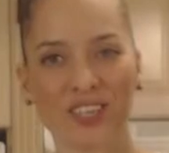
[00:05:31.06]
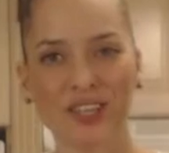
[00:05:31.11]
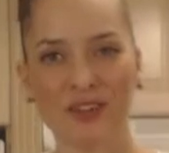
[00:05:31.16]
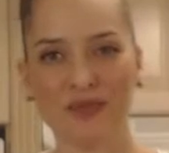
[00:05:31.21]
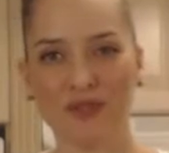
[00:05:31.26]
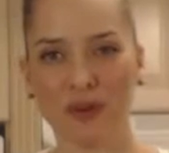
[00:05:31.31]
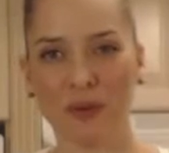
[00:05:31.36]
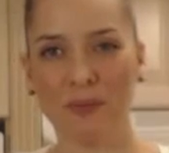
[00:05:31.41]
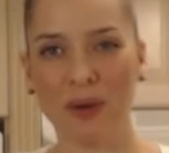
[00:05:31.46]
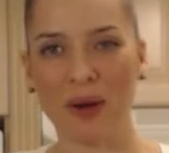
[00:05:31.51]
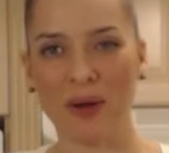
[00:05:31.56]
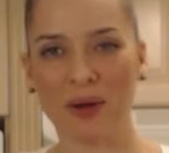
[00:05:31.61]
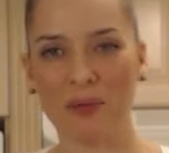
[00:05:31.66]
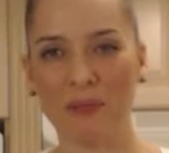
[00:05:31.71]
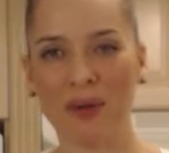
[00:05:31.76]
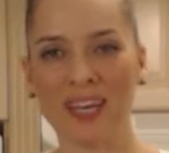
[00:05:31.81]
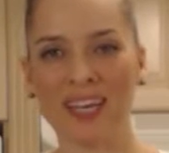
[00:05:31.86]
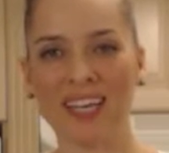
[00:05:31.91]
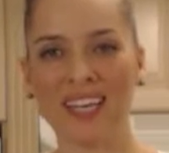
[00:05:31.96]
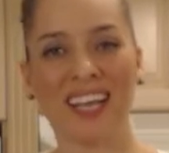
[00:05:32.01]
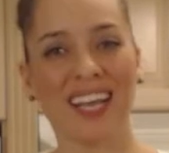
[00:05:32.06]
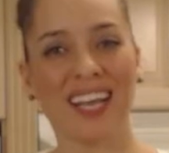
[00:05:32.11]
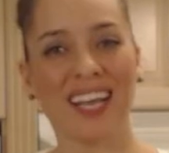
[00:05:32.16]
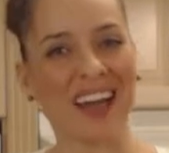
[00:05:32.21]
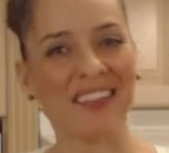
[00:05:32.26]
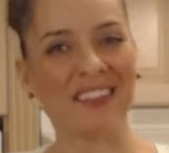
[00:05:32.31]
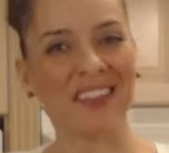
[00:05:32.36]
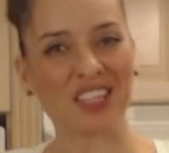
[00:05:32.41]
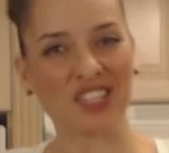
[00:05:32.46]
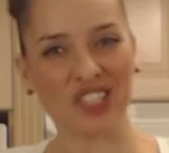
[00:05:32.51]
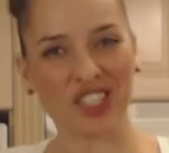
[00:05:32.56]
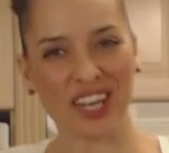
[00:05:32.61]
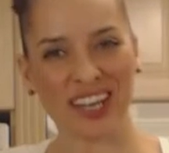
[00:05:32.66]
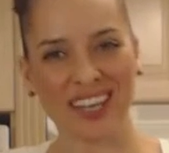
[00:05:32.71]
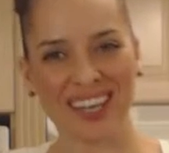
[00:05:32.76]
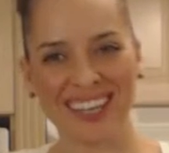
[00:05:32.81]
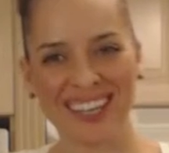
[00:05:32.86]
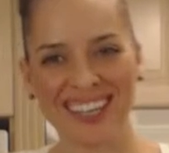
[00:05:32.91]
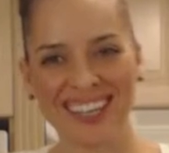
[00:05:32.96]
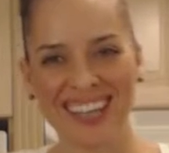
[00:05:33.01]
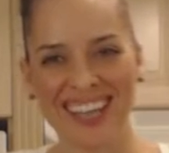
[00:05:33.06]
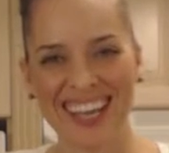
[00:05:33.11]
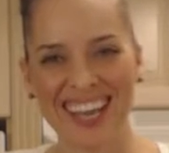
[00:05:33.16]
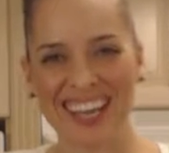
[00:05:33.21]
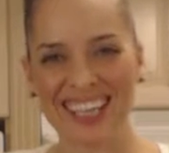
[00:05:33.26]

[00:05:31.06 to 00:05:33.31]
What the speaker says: lid on for about a minute and then check it,